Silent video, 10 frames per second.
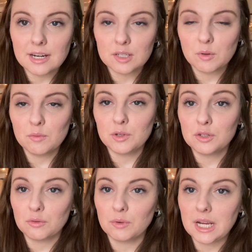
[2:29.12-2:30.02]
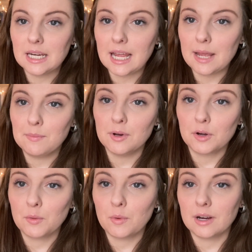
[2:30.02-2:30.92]
next one was to read a
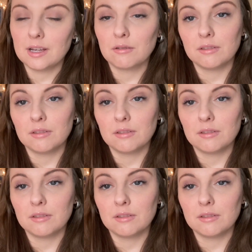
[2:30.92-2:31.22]
book where either